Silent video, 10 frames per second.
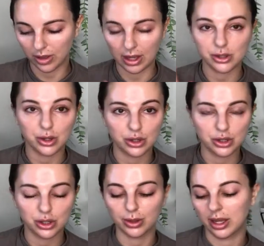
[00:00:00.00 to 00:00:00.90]
things you can
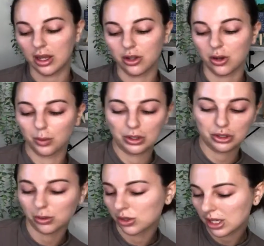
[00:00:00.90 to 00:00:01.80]
do like in your
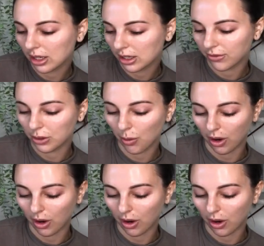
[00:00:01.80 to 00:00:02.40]
winter routine if you